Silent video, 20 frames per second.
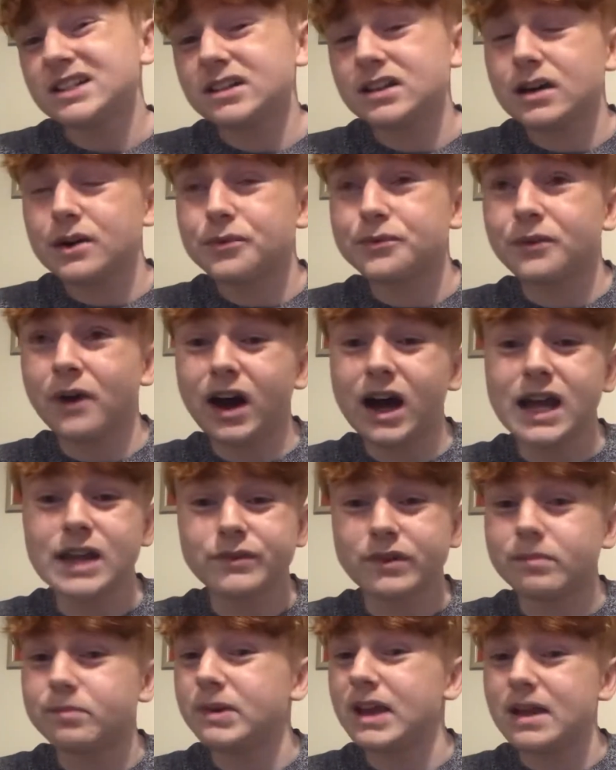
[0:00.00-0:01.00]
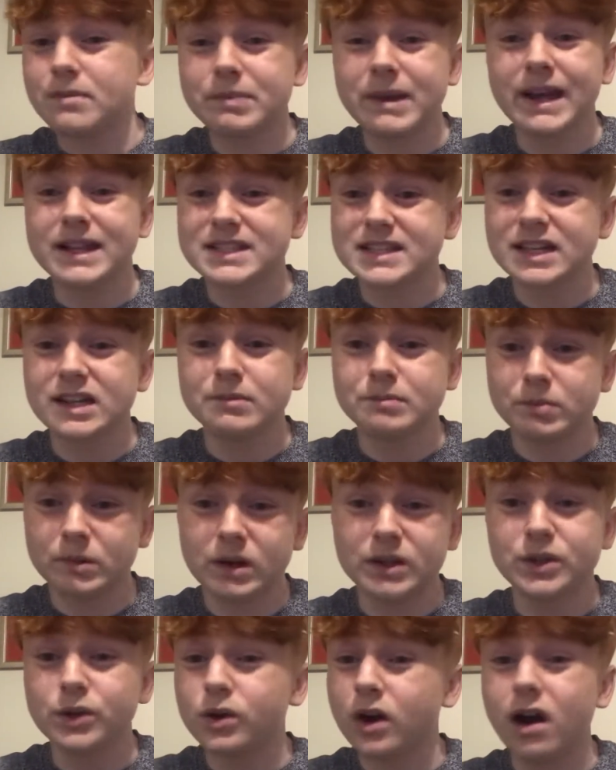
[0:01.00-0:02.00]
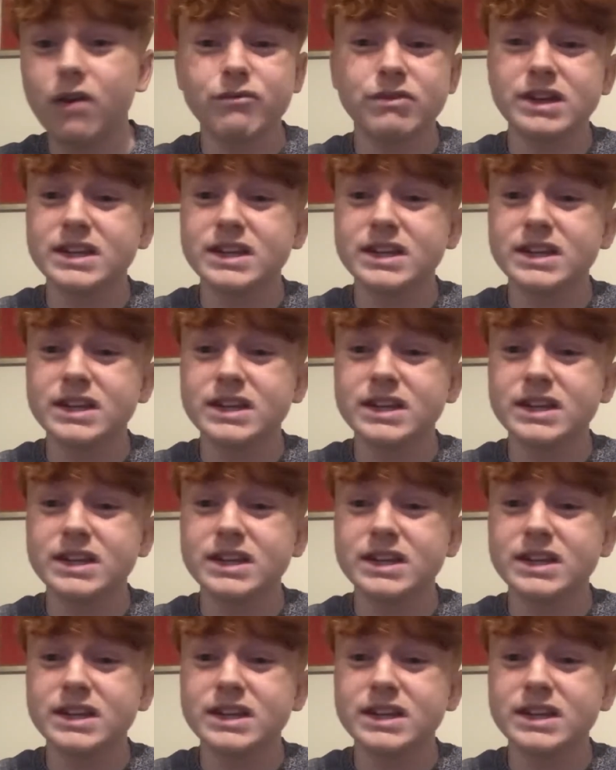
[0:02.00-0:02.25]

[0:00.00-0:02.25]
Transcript: 5, a bit better, but you can't